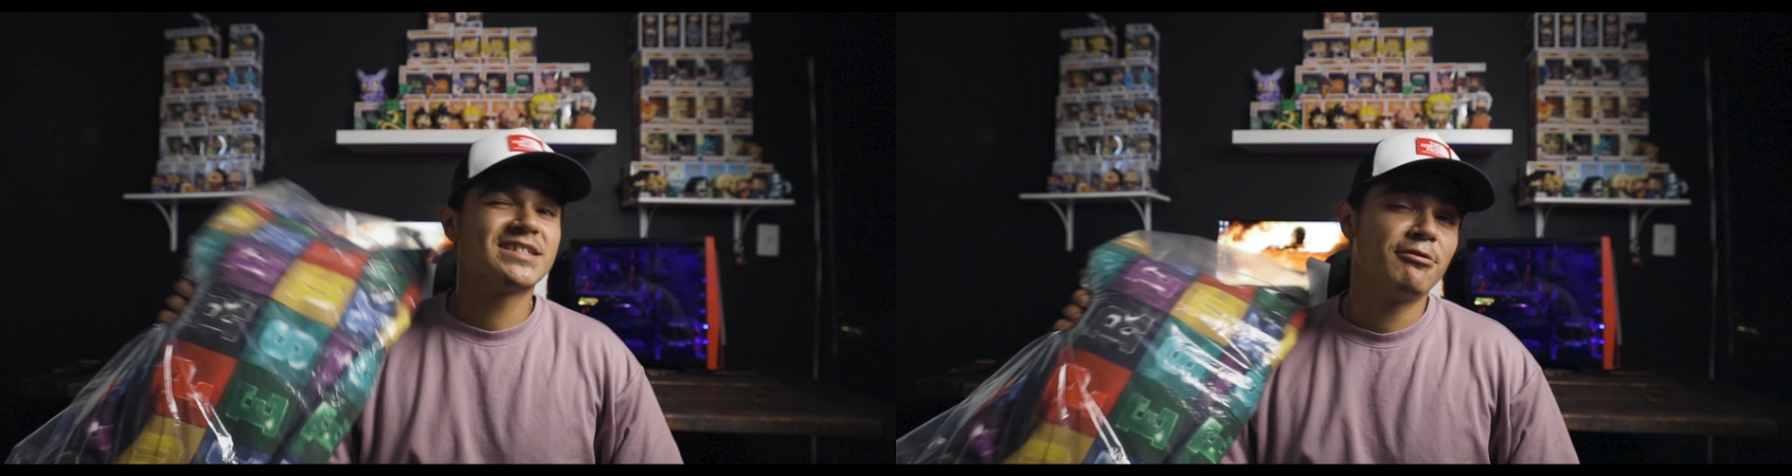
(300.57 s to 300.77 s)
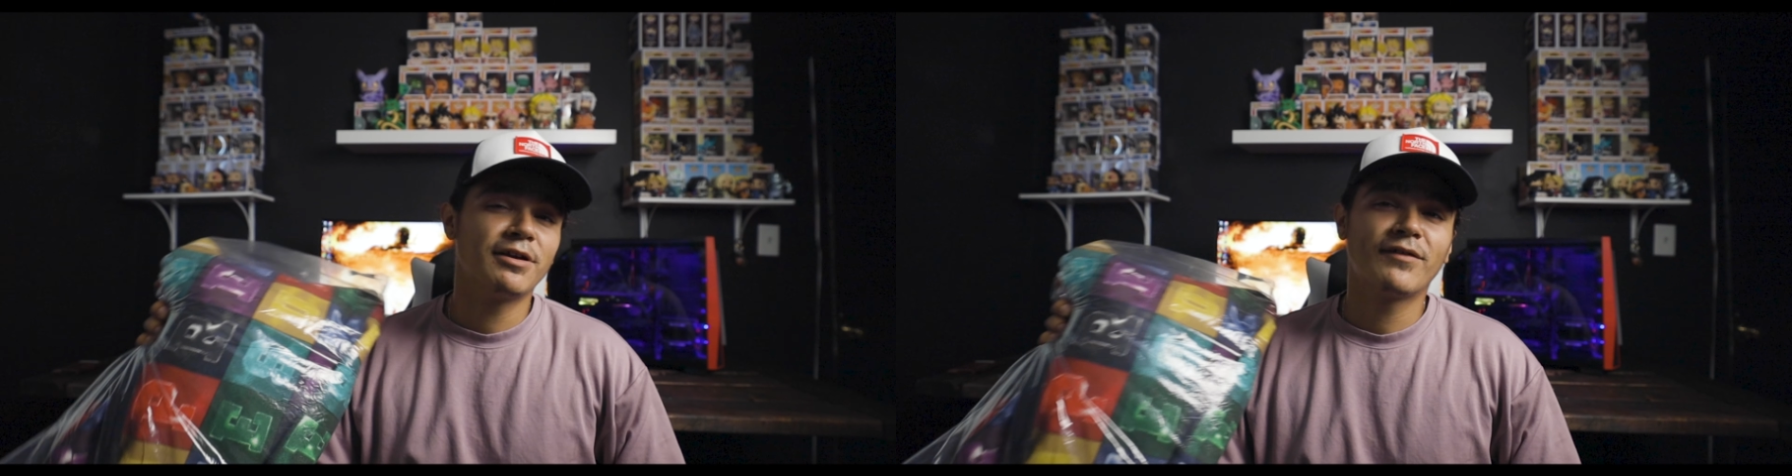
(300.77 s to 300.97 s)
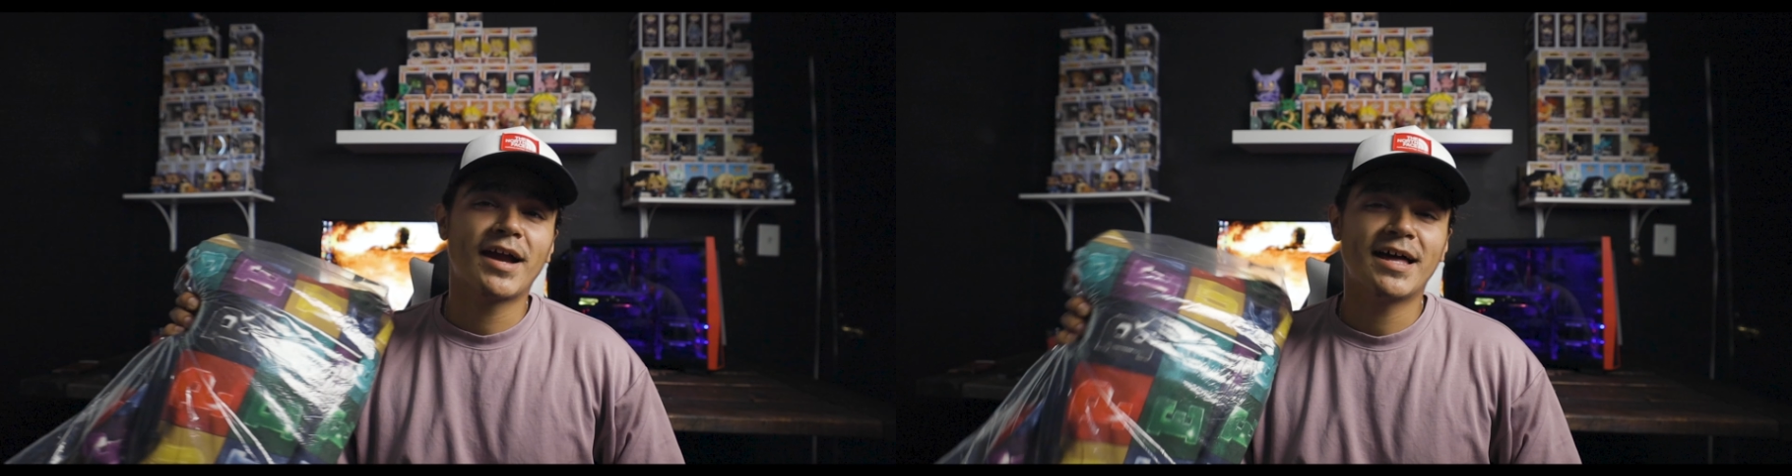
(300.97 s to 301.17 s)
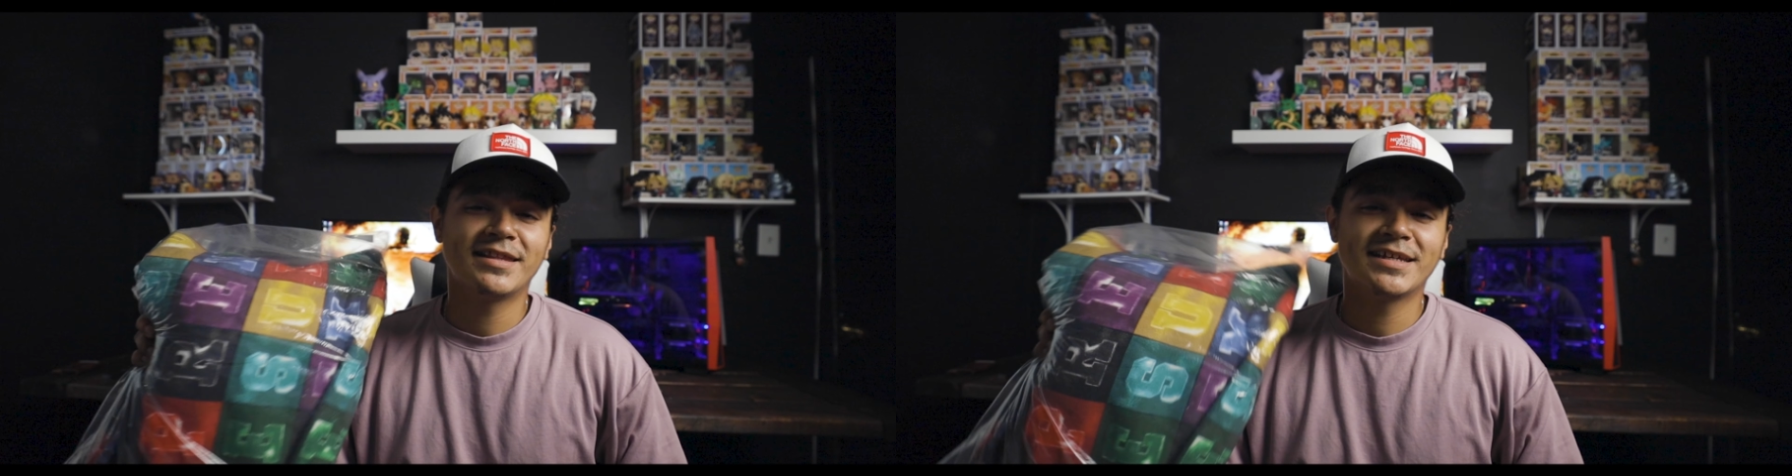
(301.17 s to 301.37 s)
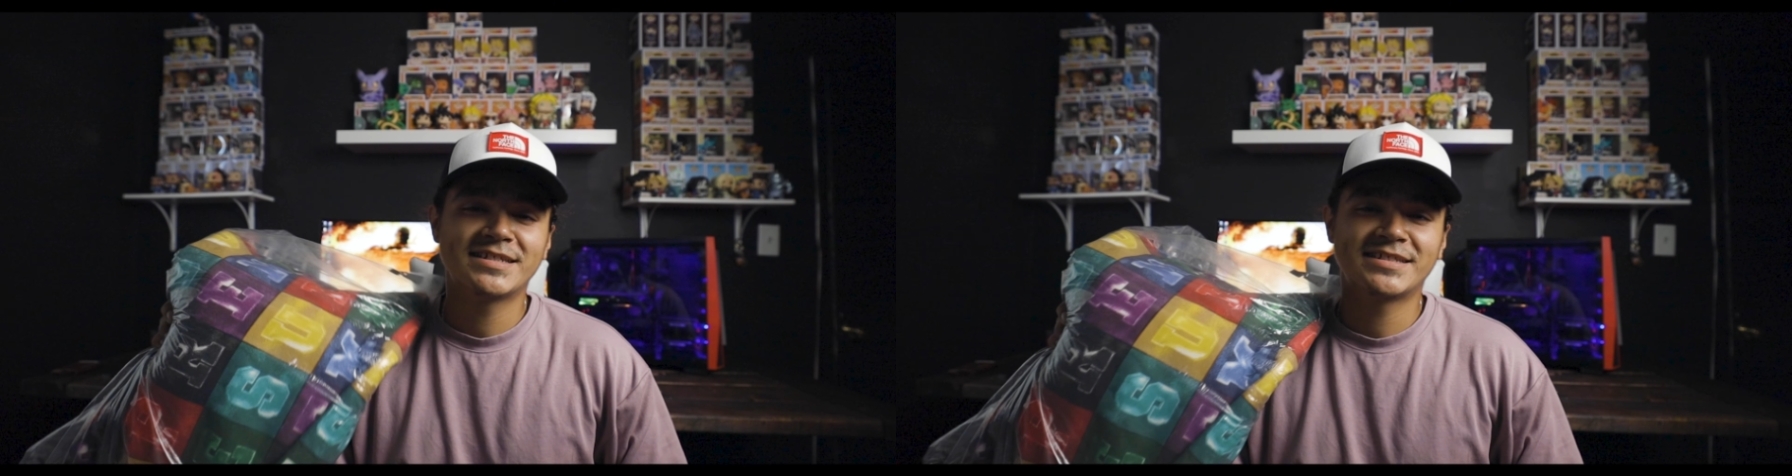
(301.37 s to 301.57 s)
would have gotten
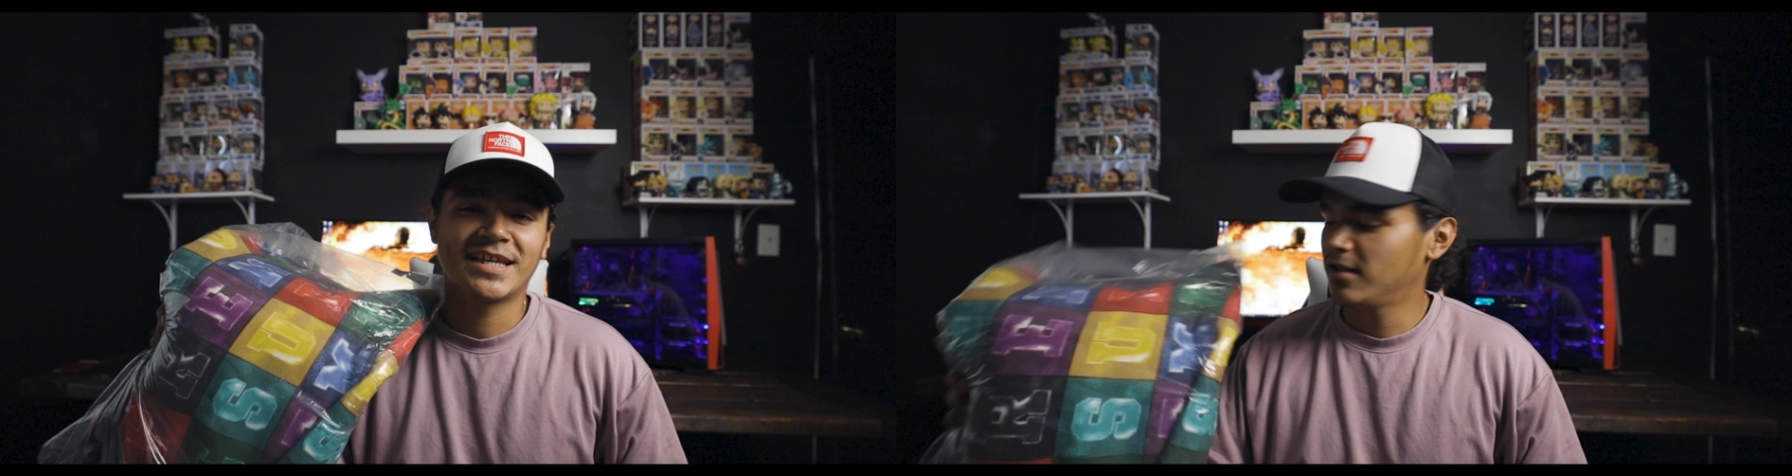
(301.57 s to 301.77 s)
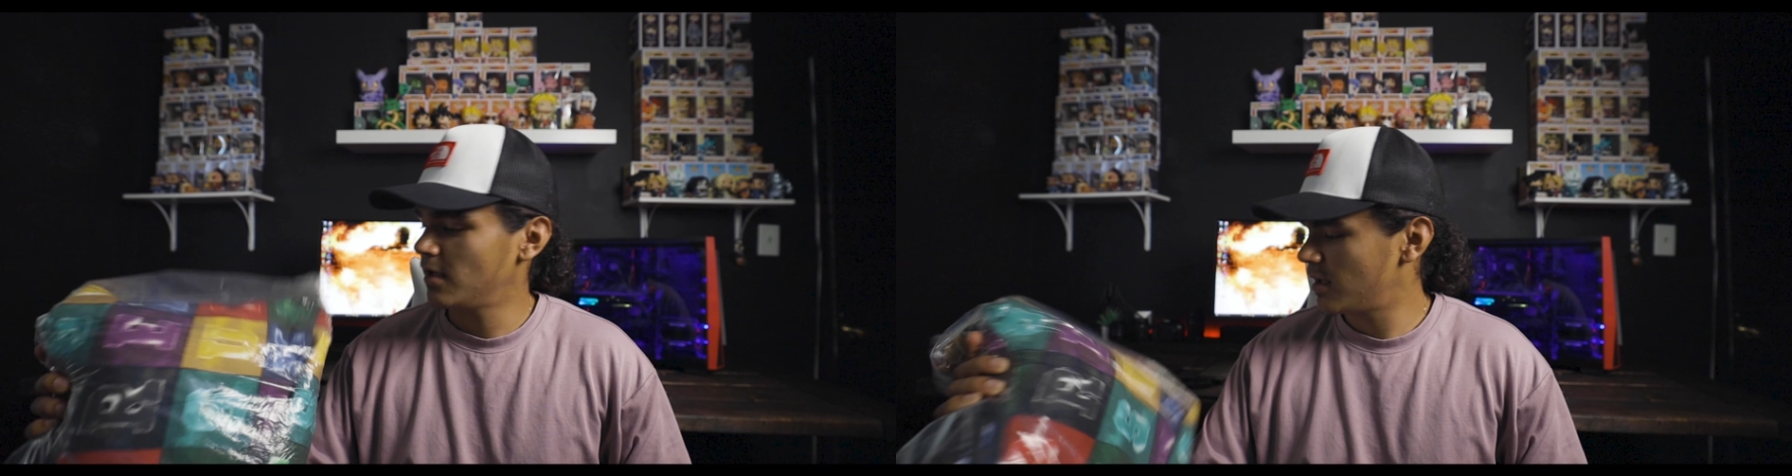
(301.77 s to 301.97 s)
this in.